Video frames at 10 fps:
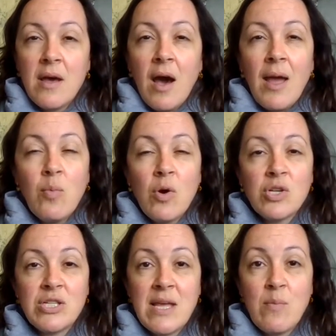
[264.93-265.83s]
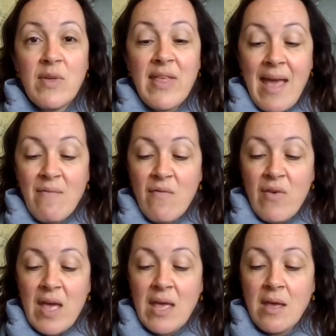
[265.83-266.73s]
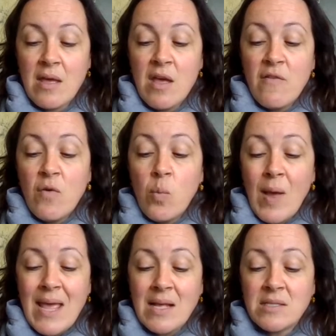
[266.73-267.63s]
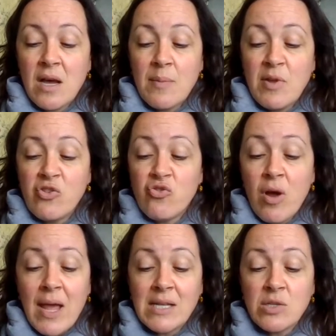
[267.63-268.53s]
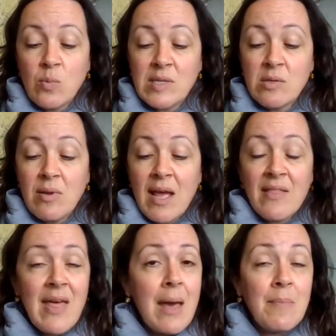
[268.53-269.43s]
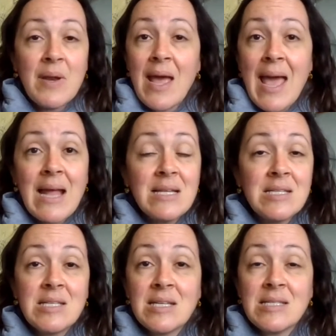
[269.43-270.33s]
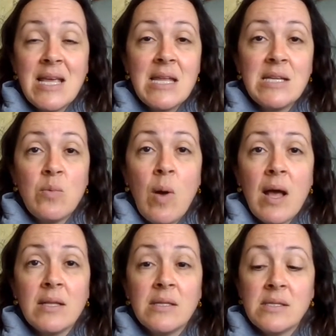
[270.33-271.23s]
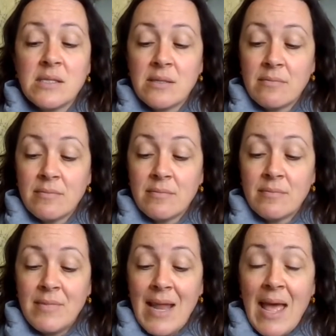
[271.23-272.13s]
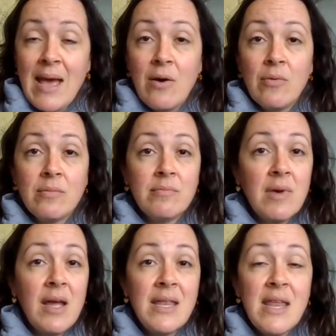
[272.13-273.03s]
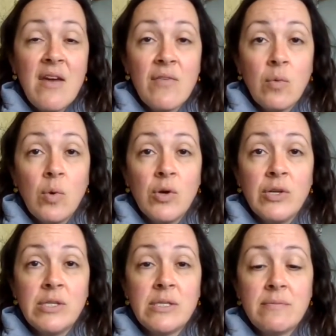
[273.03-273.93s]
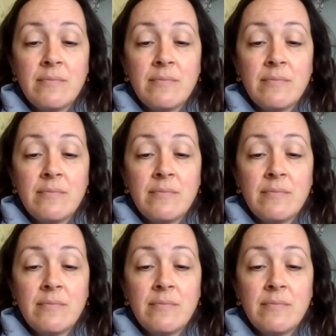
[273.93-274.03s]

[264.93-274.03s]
I watched him with envy. For weeks I had been trying to whistle like that, but I hadn't succeeded once. Now I never would.